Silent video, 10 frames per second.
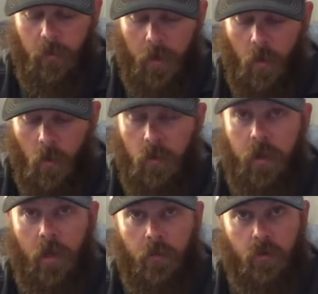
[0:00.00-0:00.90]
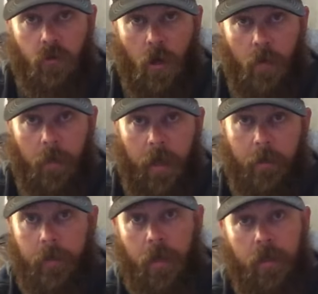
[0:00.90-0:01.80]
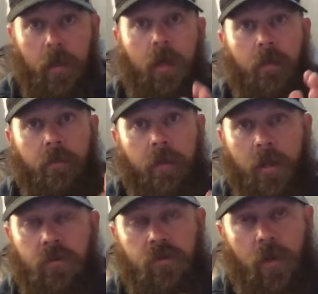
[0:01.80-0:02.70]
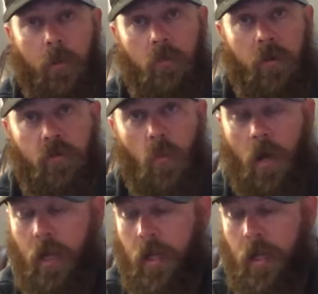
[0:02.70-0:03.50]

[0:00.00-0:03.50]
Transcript: my only other drawback, but that's the same reason why I